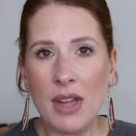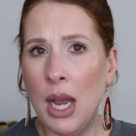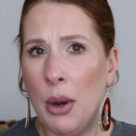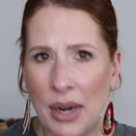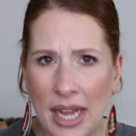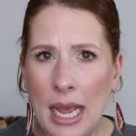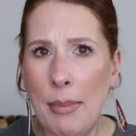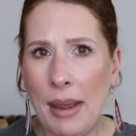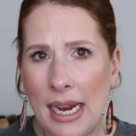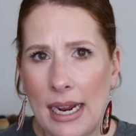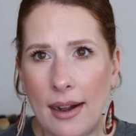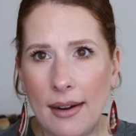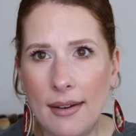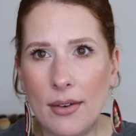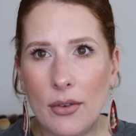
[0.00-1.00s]
I want to hit
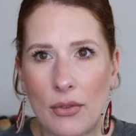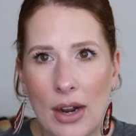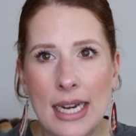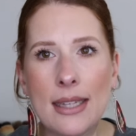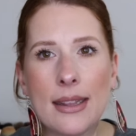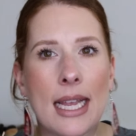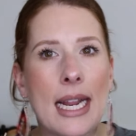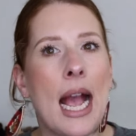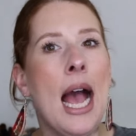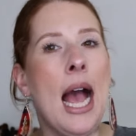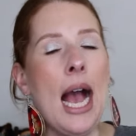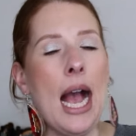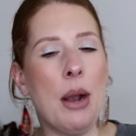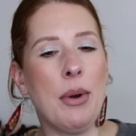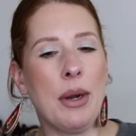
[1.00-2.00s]
pan, right? Like
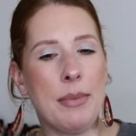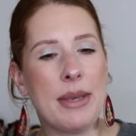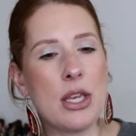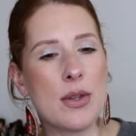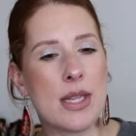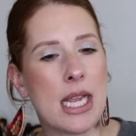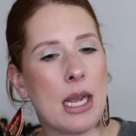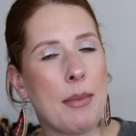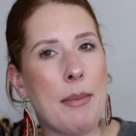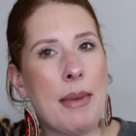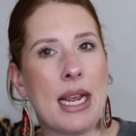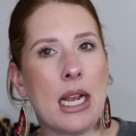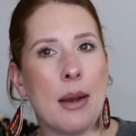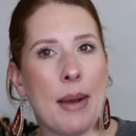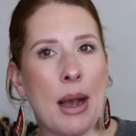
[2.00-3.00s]
I want to be using up my
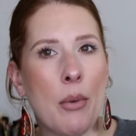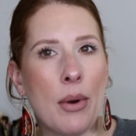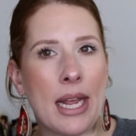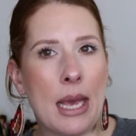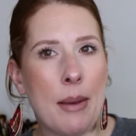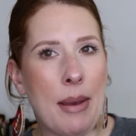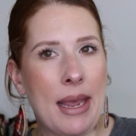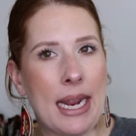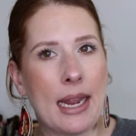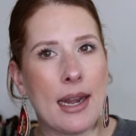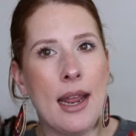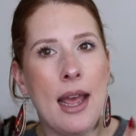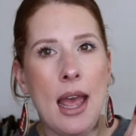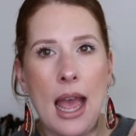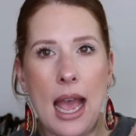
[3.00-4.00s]
makeup. I want to hit
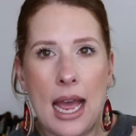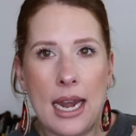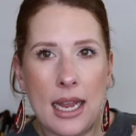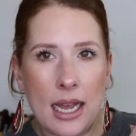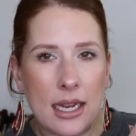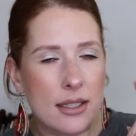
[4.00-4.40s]
pan. And uh,